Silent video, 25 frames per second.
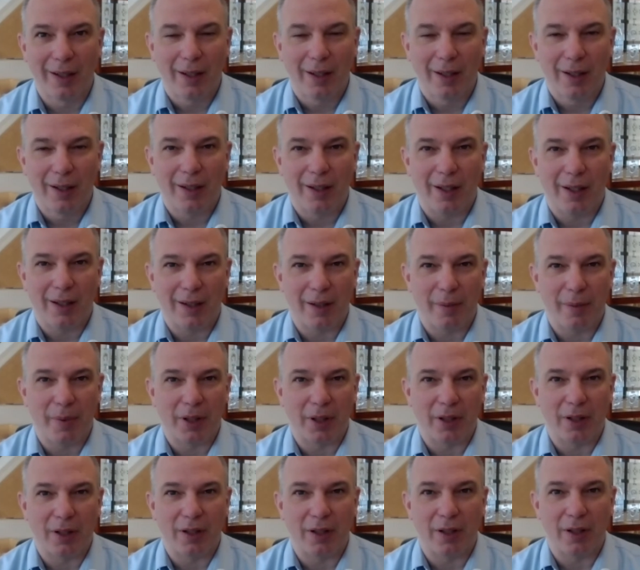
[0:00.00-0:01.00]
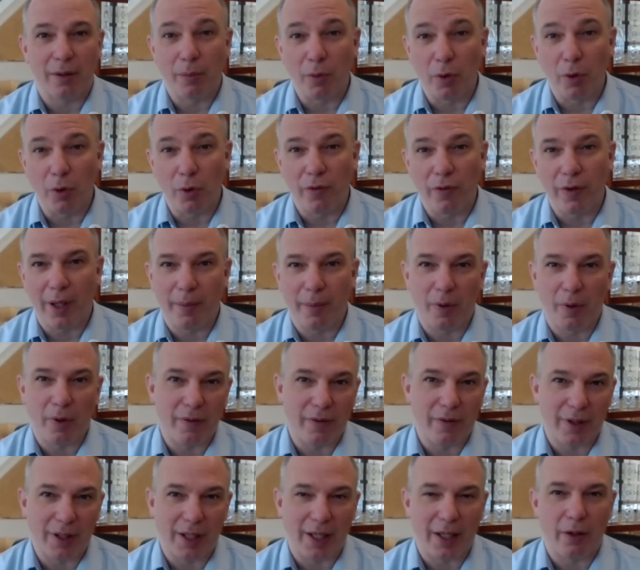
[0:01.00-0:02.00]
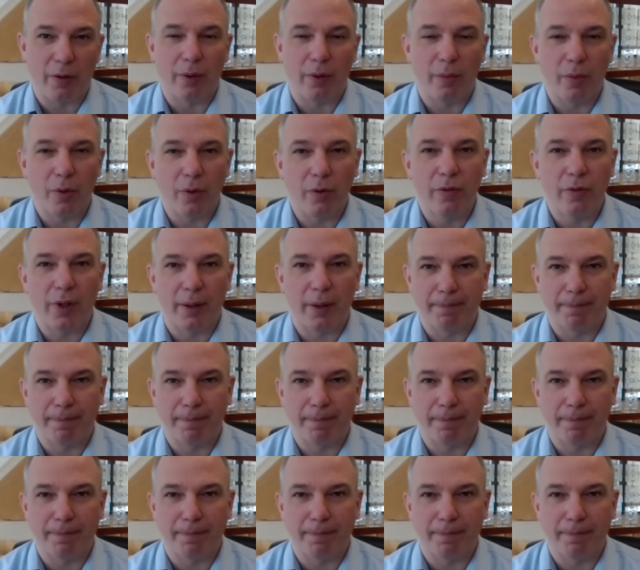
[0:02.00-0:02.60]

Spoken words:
the ability to remove them or even later remove them